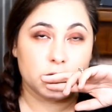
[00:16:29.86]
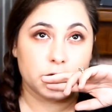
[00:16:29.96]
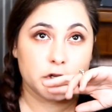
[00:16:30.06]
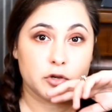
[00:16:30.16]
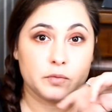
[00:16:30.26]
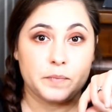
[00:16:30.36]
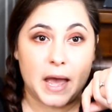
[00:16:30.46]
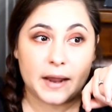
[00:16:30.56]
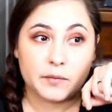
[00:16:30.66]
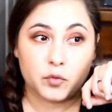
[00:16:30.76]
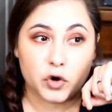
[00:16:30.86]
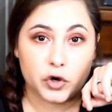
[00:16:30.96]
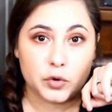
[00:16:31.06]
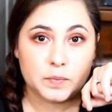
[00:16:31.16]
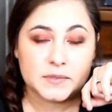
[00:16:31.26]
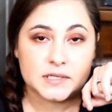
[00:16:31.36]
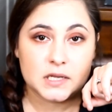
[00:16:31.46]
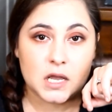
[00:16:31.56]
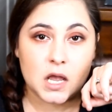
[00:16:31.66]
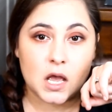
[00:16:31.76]
2 back rooms.
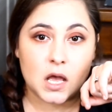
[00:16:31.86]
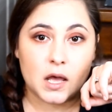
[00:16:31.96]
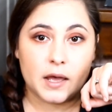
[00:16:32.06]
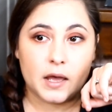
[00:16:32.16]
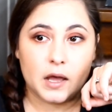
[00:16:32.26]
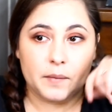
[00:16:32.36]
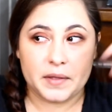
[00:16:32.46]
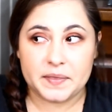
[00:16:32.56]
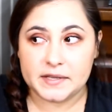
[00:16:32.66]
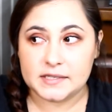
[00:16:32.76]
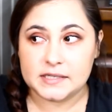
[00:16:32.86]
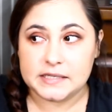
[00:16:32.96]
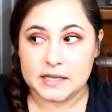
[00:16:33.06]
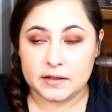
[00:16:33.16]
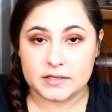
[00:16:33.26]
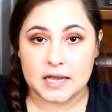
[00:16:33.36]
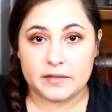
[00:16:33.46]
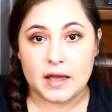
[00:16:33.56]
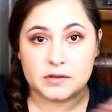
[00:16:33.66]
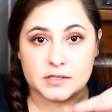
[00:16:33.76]
But this side of
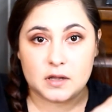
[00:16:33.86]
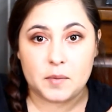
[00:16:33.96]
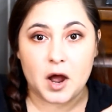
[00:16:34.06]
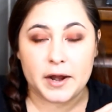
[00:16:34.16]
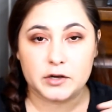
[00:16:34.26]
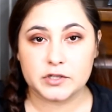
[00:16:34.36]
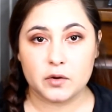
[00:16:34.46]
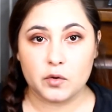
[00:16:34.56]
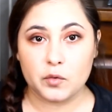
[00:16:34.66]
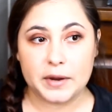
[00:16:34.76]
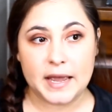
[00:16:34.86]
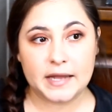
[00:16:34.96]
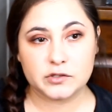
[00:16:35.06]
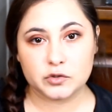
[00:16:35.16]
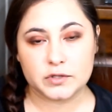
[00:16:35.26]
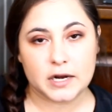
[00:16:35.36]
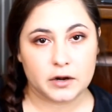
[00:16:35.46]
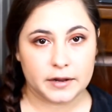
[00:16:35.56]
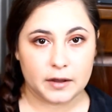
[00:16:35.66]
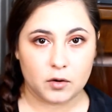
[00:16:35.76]
the house is up higher, so we had to
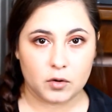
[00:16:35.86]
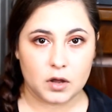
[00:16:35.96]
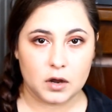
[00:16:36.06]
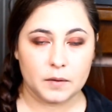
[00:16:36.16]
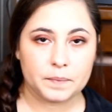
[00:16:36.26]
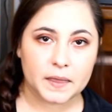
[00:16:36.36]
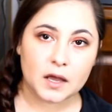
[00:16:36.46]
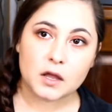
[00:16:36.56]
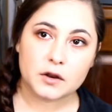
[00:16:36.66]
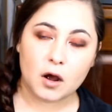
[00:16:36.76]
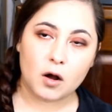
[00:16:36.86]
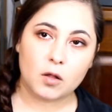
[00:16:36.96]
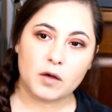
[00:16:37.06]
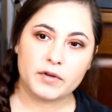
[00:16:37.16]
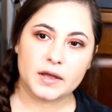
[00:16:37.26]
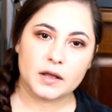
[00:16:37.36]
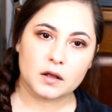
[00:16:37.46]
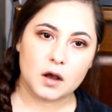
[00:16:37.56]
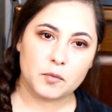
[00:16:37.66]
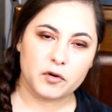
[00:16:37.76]
tear down not all of it,
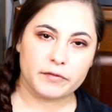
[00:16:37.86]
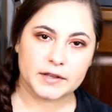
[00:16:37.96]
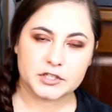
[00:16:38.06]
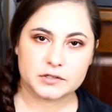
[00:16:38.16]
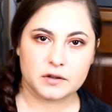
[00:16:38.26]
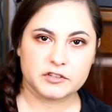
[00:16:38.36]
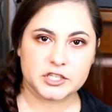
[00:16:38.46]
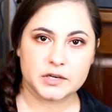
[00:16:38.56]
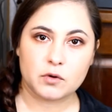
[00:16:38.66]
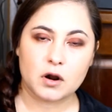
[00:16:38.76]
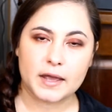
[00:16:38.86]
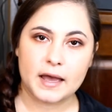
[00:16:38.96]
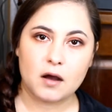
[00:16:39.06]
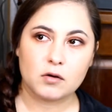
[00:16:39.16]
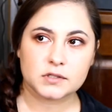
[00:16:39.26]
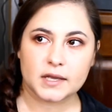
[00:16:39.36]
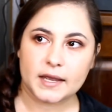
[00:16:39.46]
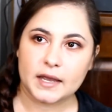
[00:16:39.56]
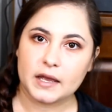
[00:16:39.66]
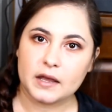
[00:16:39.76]
a couple of inches of sheetrock out
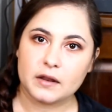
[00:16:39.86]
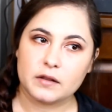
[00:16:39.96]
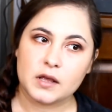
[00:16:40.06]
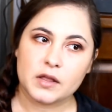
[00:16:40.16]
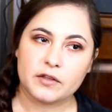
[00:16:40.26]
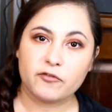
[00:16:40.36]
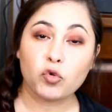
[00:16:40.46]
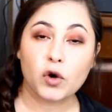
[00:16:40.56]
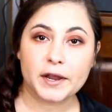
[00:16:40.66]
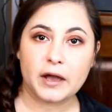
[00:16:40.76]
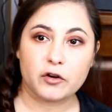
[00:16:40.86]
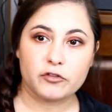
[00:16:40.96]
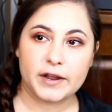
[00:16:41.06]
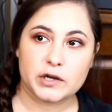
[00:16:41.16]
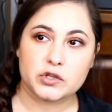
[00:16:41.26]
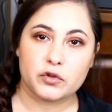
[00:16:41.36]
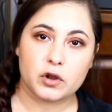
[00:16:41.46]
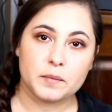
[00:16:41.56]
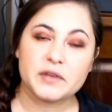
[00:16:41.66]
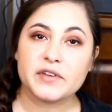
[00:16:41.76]
and the flooring out of there. So they're
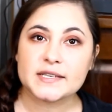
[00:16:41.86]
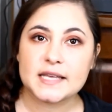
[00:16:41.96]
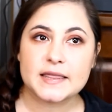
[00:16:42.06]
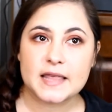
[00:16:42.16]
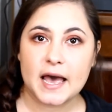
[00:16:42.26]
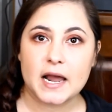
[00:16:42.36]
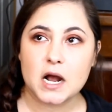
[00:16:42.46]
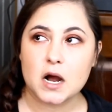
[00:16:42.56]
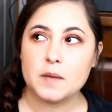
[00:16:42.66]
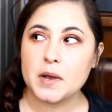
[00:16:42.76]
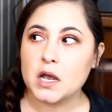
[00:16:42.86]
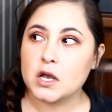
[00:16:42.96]
gonna be fixing that up.